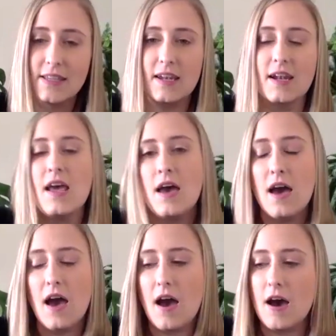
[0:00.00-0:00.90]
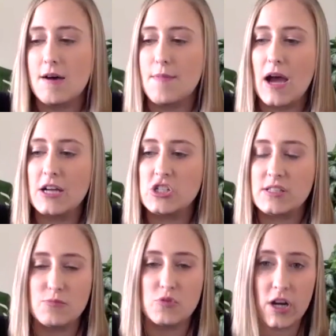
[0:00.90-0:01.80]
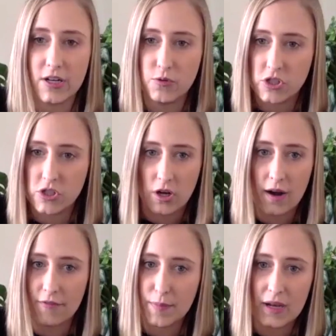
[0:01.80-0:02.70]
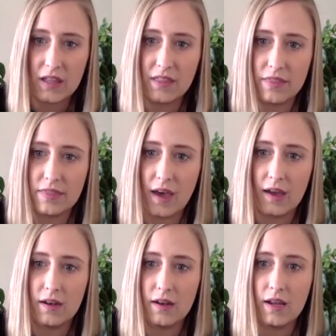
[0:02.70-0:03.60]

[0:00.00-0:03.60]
And I just am trying to assure everybody that